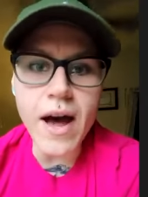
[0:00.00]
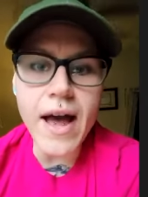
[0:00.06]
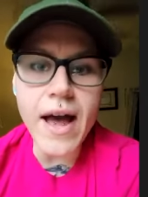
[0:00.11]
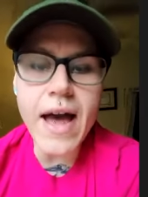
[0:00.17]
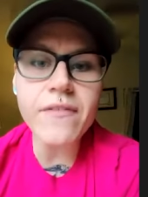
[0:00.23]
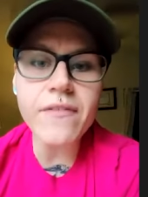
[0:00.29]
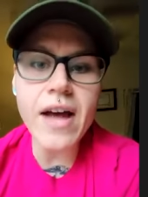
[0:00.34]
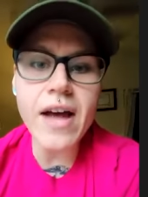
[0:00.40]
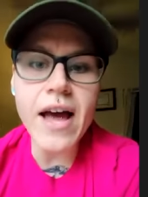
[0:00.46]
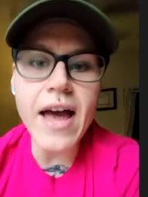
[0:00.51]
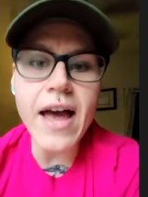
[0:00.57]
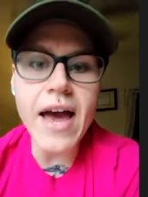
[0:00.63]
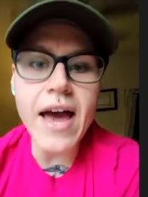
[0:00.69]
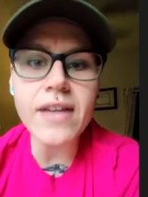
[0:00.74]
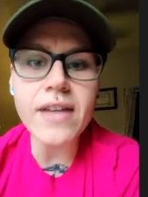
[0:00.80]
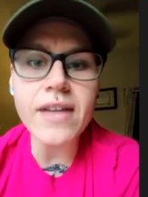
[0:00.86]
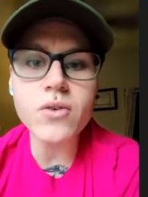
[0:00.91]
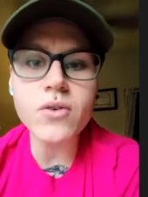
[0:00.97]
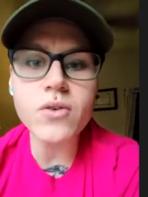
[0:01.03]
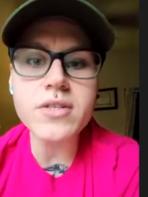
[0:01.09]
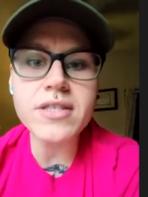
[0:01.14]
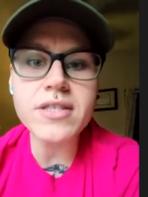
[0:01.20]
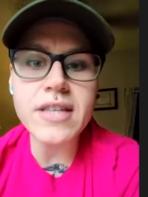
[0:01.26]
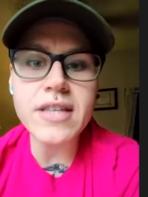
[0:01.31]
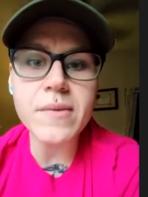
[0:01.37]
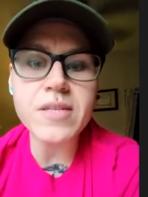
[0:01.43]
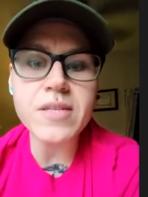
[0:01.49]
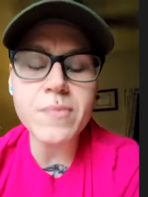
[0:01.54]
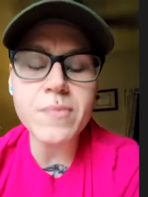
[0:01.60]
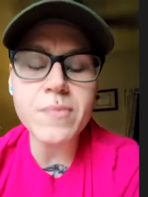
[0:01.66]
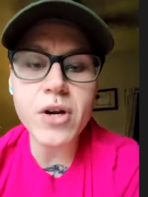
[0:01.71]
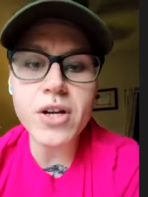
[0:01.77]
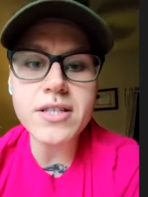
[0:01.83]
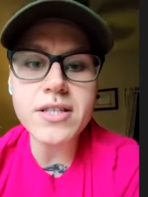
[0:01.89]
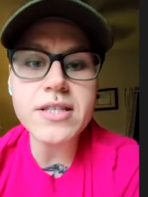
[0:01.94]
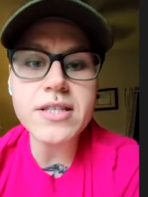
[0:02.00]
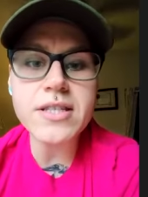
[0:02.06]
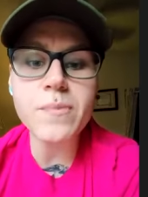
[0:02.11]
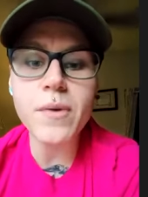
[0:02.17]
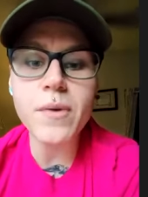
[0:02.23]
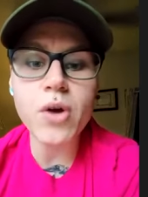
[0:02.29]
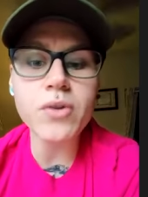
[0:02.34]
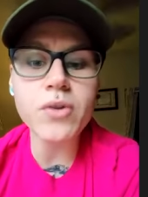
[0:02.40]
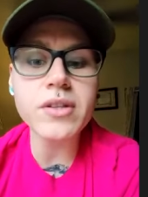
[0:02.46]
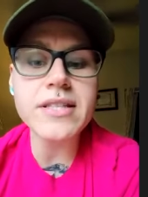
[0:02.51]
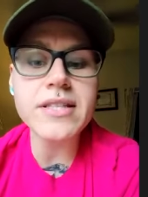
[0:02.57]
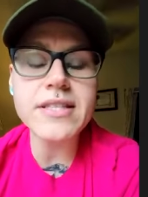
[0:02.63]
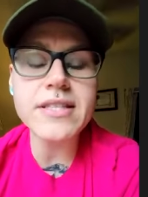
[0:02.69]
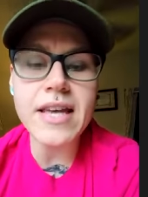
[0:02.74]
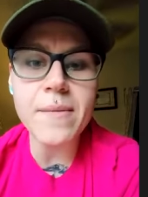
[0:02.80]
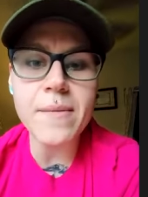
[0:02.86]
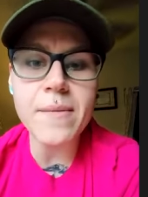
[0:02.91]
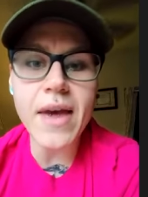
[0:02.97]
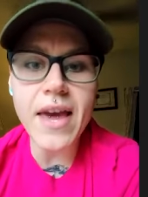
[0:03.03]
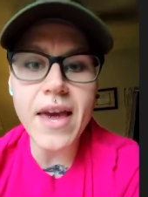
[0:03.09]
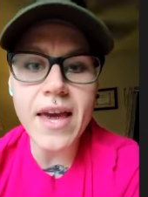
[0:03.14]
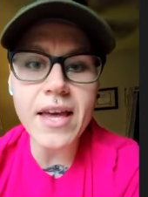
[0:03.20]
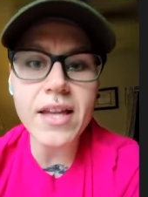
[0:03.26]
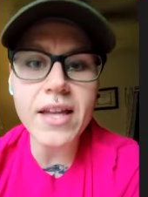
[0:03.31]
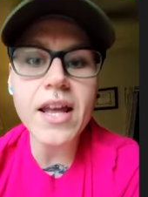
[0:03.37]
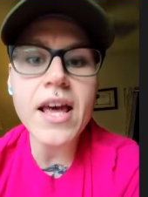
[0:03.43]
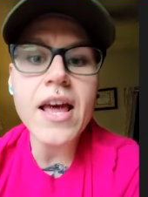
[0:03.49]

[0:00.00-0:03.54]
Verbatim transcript: I have not had those same experiences, but on the same hand,